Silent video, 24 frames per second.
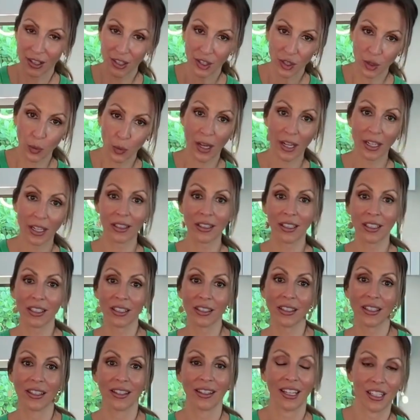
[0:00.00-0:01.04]
They sweat a
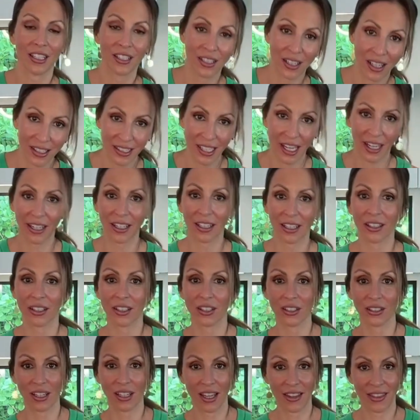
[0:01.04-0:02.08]
little, they saute a
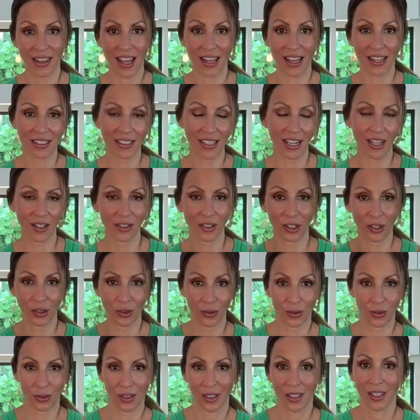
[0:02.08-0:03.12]
little, and that's how
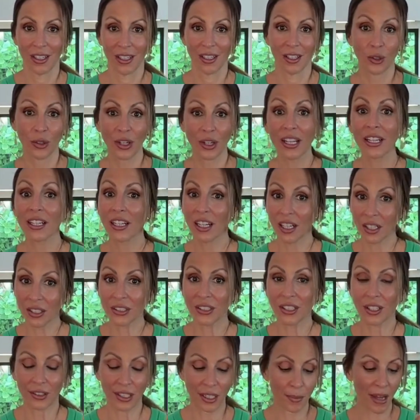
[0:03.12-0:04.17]
you create
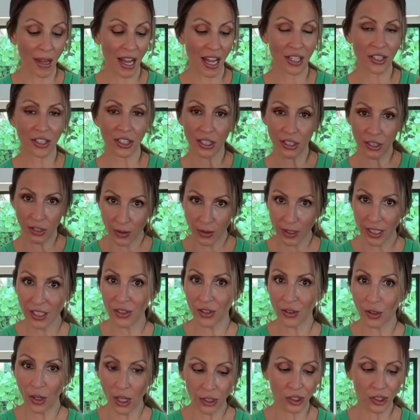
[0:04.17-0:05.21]
culinary magic. So these
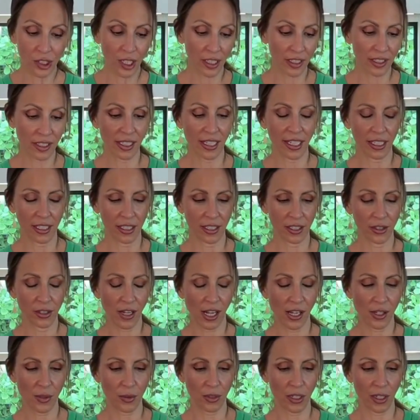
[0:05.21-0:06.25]
are all techniques. You
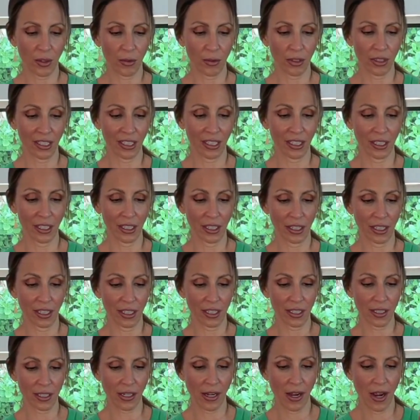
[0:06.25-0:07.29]
guys will get really good at
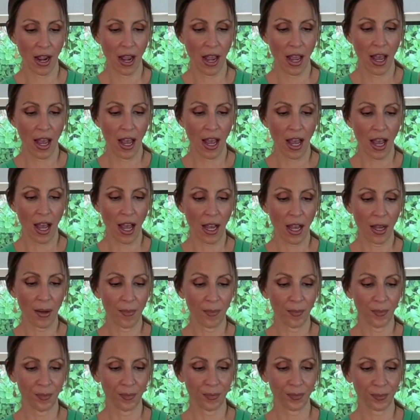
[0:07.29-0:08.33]
this.
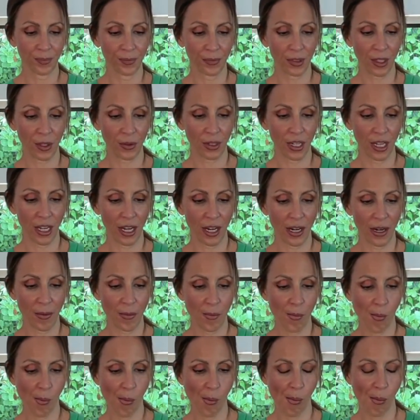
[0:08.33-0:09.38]
Okay.
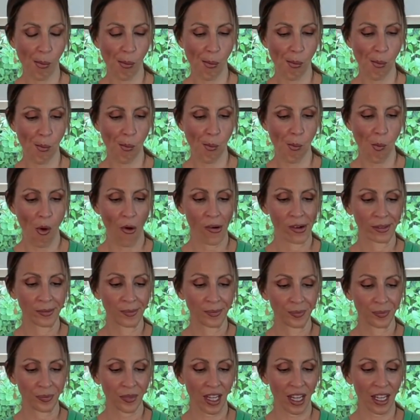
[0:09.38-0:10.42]

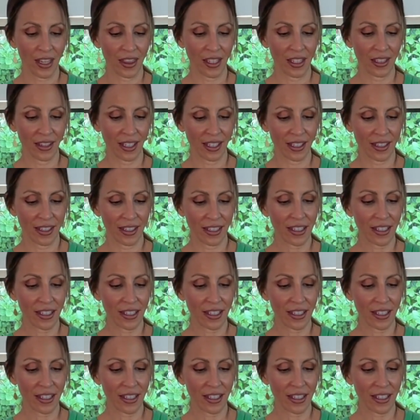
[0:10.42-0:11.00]
I think that's